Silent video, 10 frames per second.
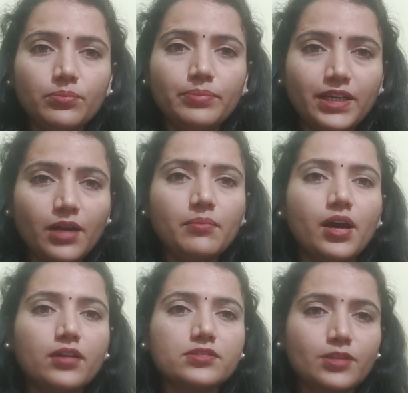become
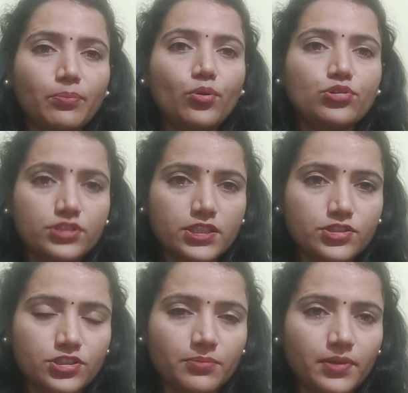her support
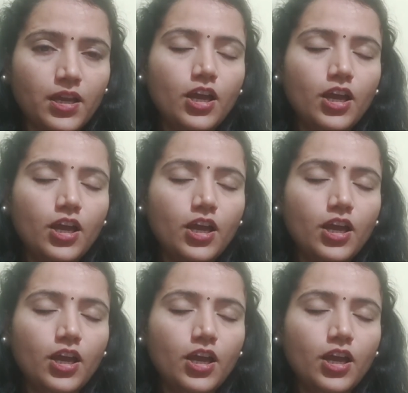system